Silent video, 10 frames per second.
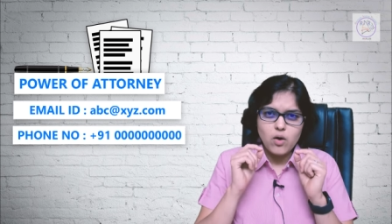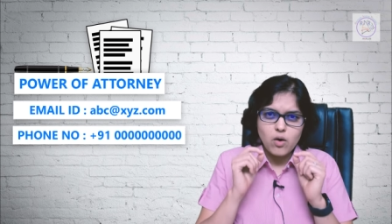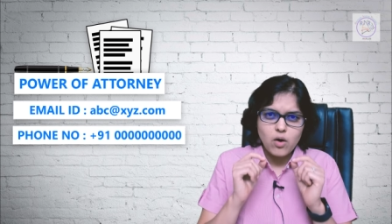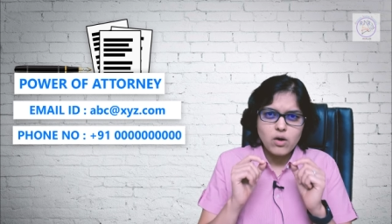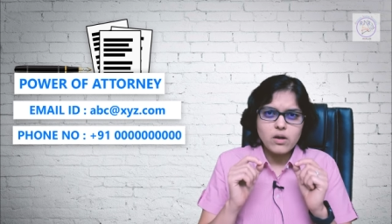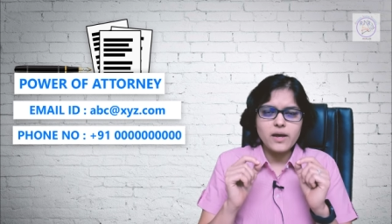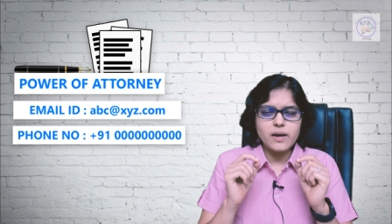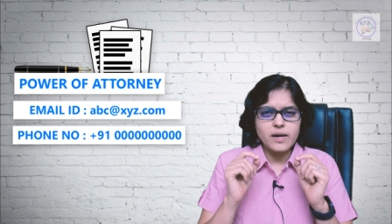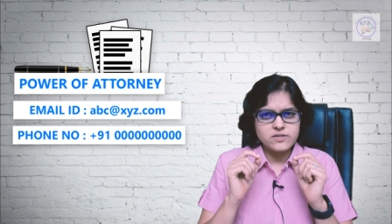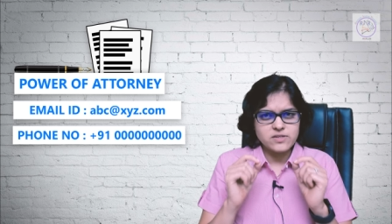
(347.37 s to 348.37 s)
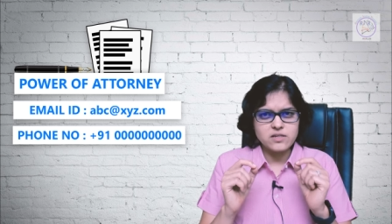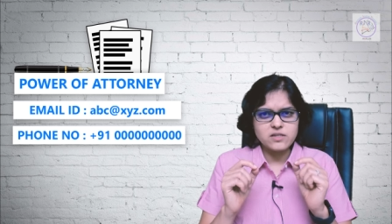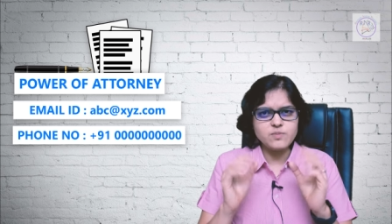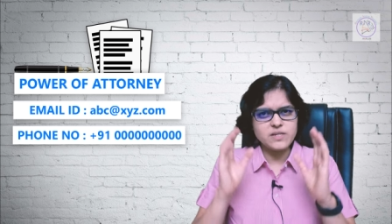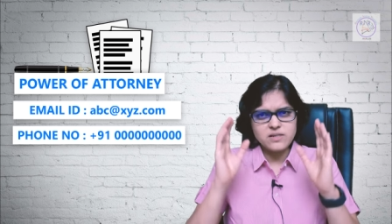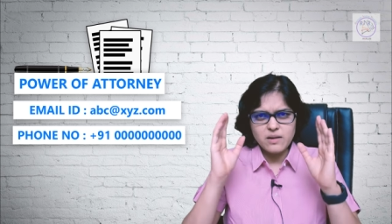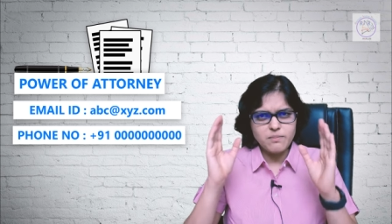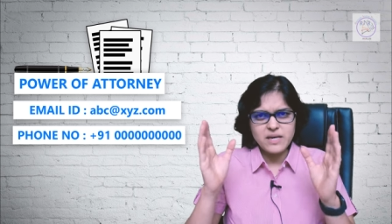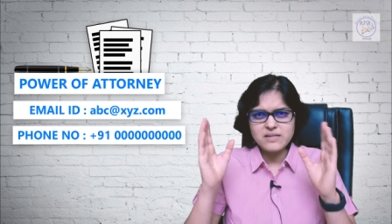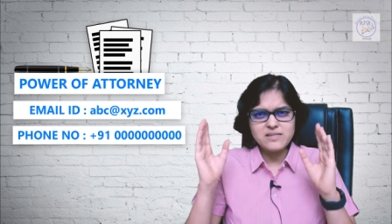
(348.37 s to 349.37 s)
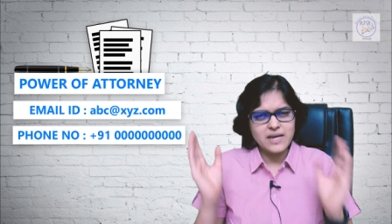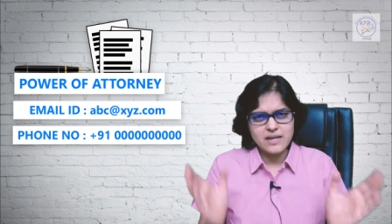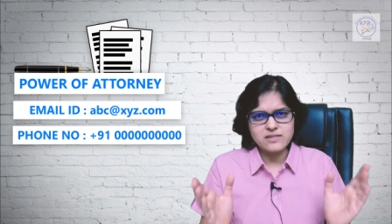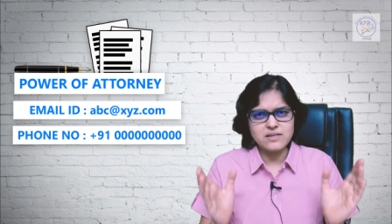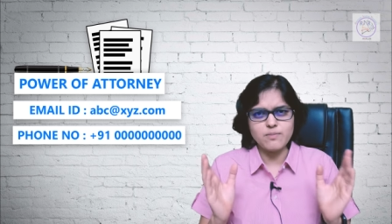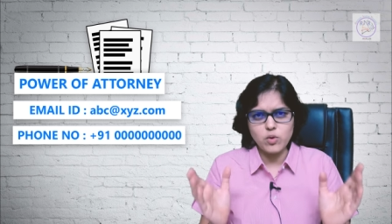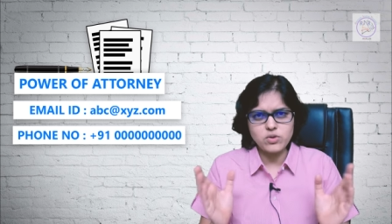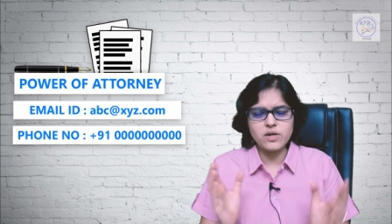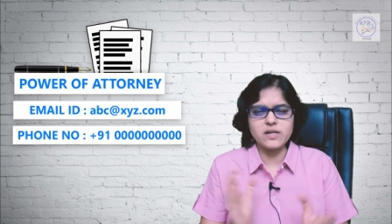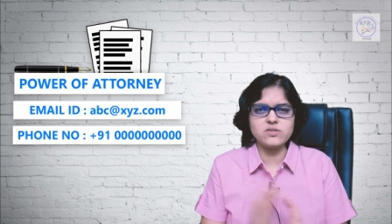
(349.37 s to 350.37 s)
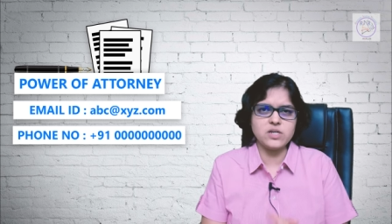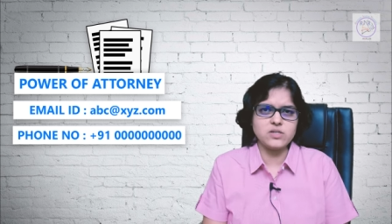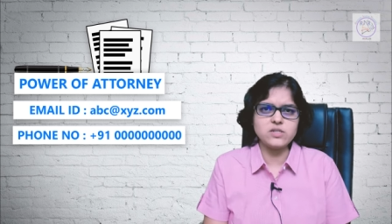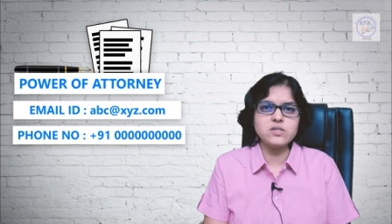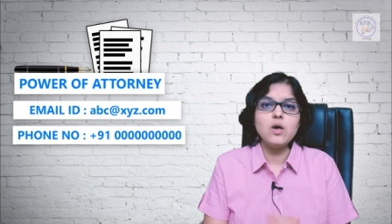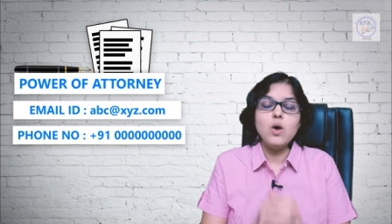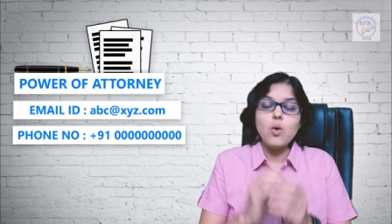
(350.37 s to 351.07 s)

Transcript: All exchanges, basically B S E, N S E, both exchanges